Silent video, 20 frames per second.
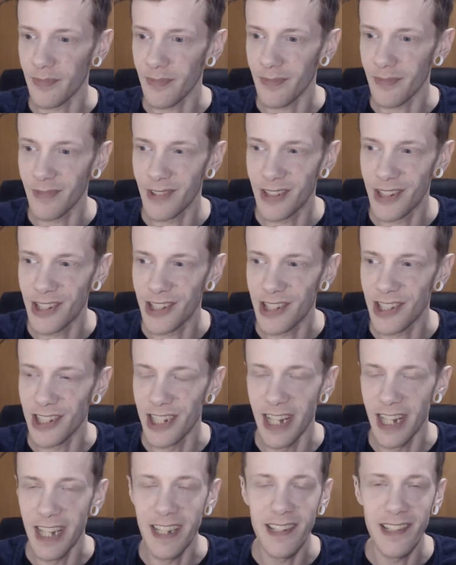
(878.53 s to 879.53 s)

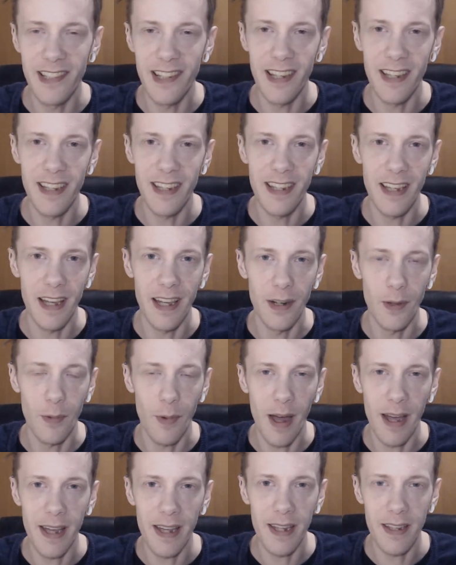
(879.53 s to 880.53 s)
sleazy in a
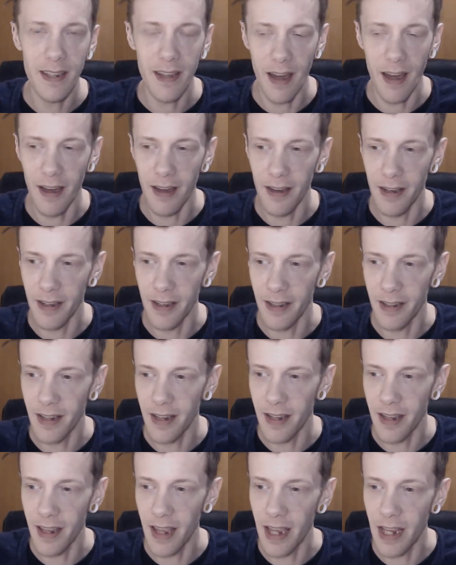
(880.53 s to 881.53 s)
way. Uh,
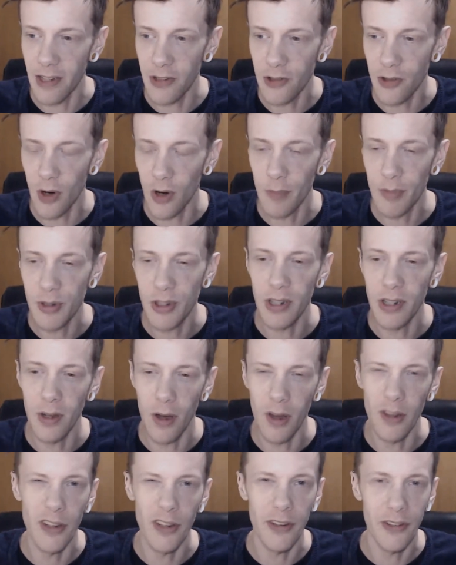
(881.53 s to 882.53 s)
it drops a lot
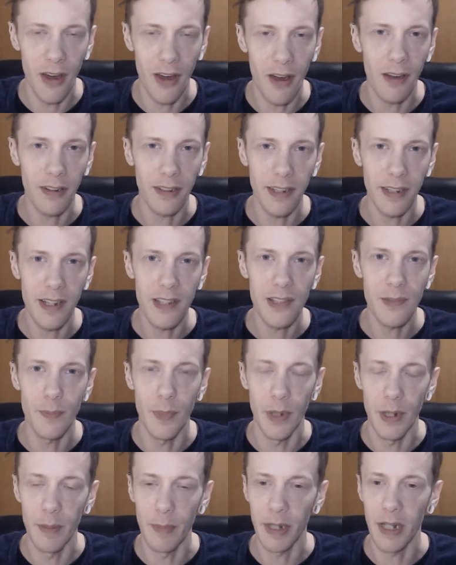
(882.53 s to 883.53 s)
of the darkness,
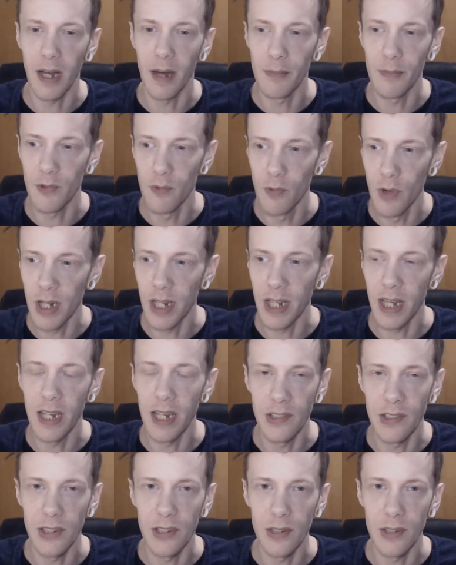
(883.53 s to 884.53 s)
but it becomes really
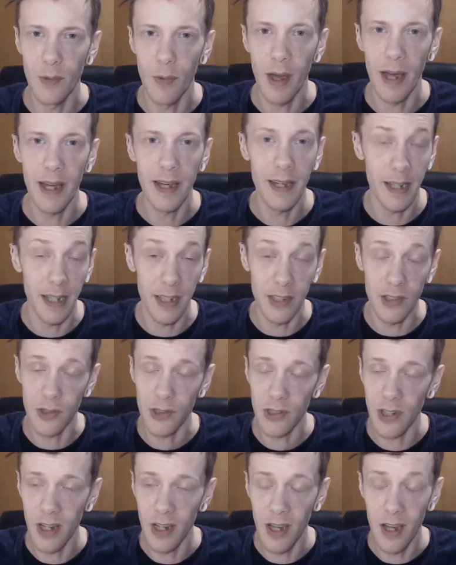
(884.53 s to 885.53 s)
easy to wear.
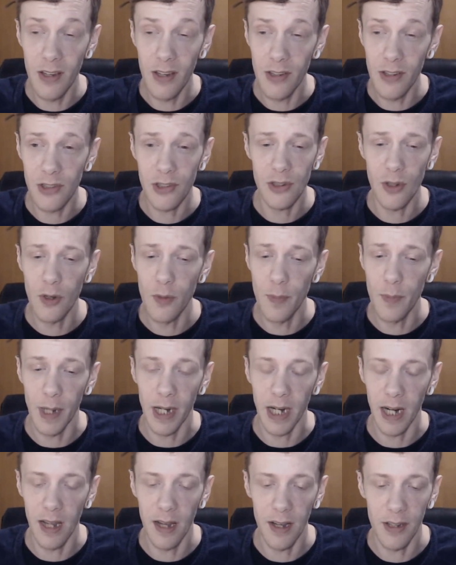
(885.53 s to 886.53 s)
It's super
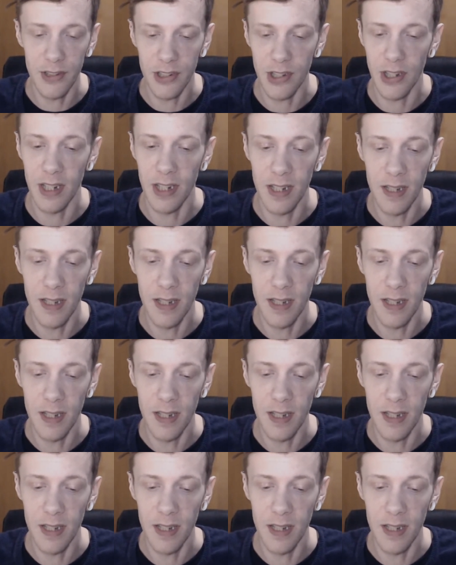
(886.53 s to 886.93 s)
classy